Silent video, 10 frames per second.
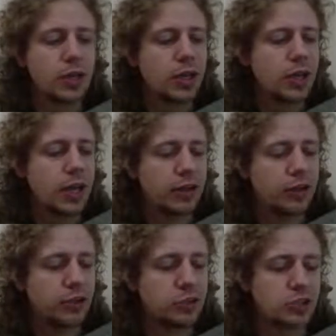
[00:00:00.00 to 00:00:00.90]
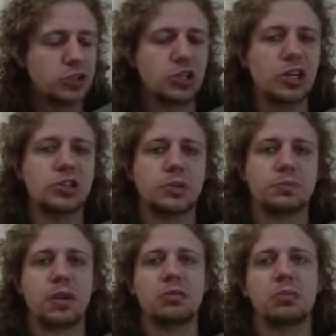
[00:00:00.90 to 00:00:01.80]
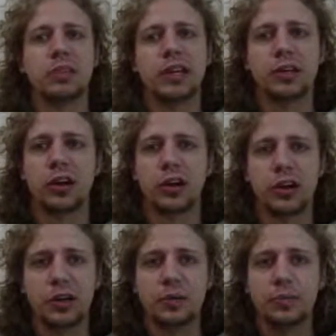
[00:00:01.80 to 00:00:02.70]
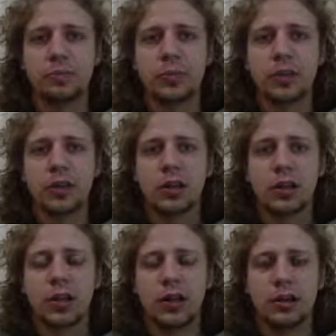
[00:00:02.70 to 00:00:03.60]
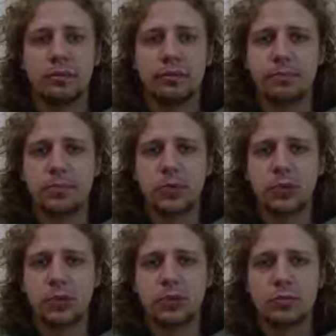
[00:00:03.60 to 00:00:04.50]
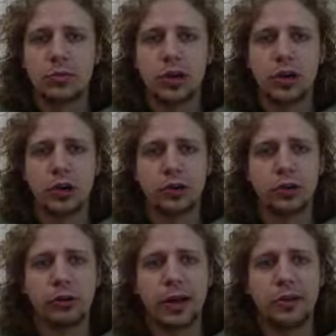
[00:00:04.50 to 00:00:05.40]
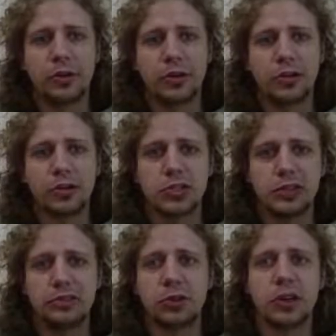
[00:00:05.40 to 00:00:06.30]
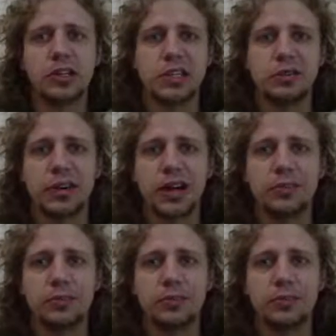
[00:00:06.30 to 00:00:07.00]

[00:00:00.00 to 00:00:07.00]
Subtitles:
and those exchanges probably occurred on or around C4 and D5.